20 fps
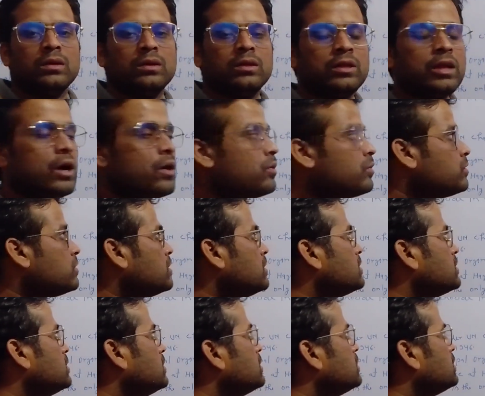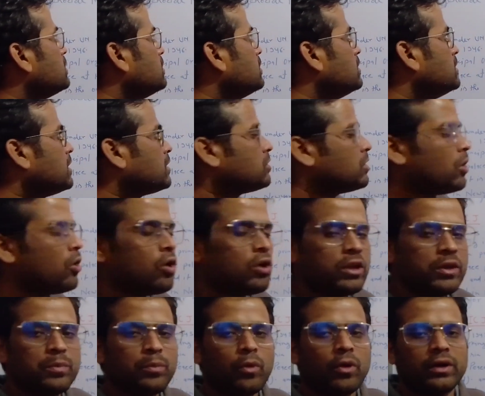Now, these are the all
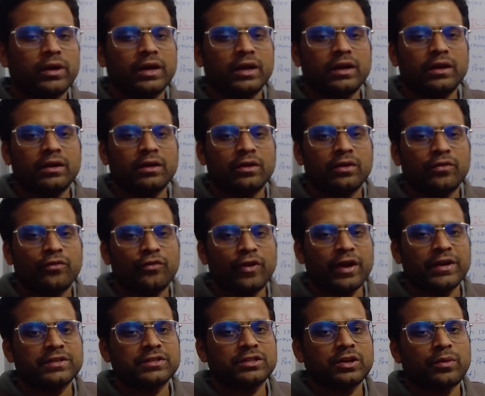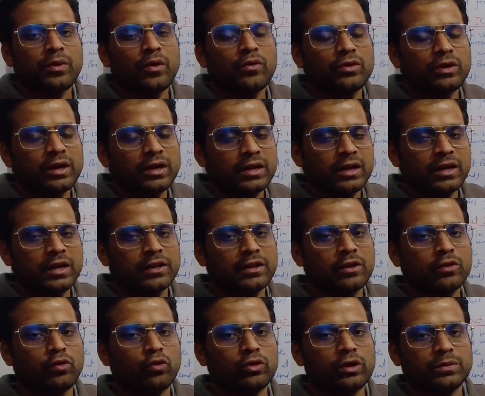important facts about
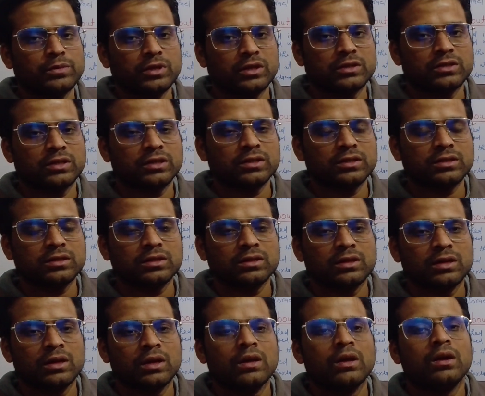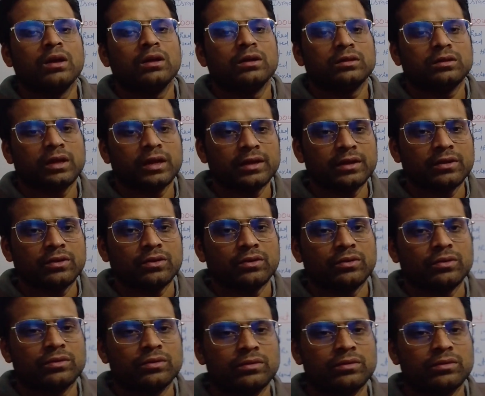International Court of Justice. Thank you.